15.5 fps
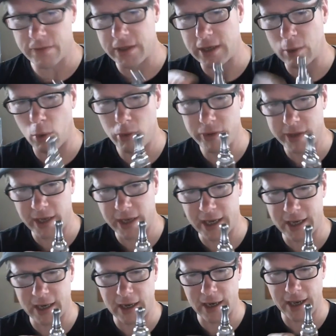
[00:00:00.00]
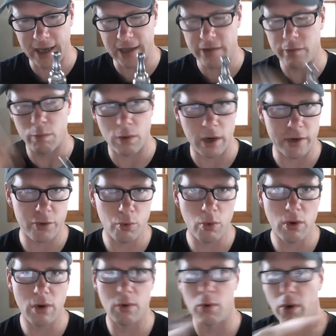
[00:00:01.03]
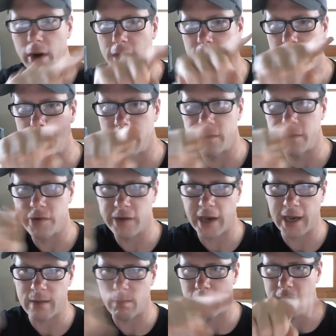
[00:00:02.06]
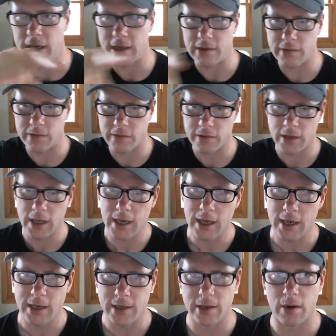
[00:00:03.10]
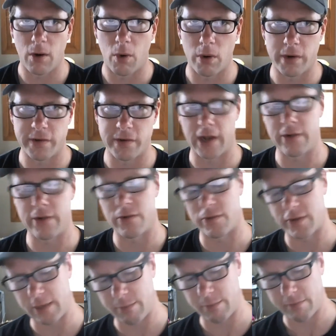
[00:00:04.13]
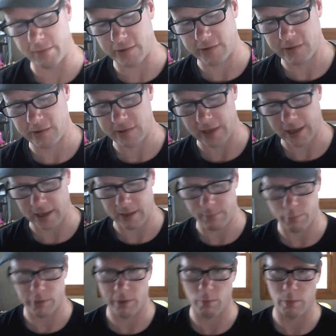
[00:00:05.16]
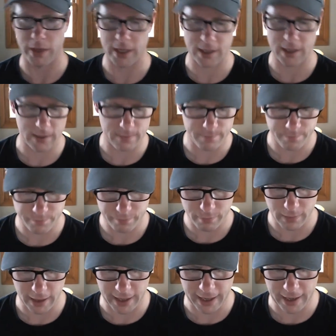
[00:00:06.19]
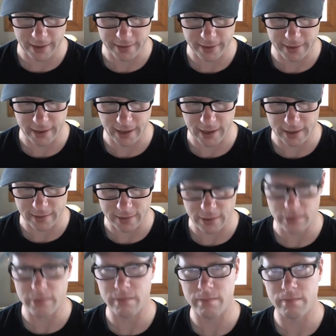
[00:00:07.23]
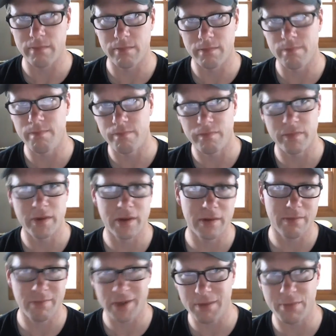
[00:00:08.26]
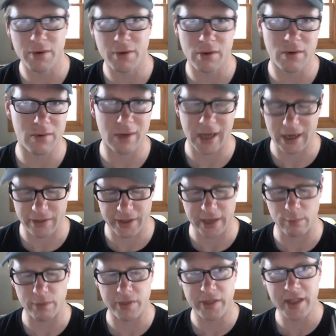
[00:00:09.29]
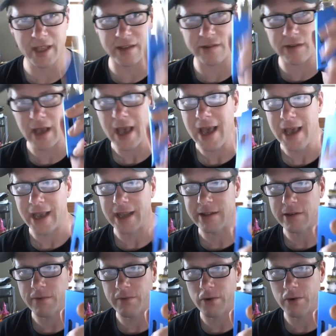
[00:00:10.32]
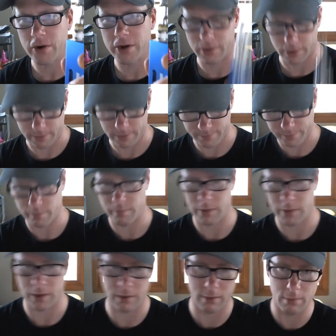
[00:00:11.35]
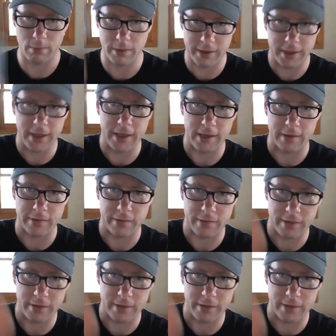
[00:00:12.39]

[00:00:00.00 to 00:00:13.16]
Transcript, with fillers: the old uh, heads were a dual coil, sideways, you know, horizontal type of a setup with a wick. And, uh, you know, the typical kind of thing. With this, it's a vertical. Or with these,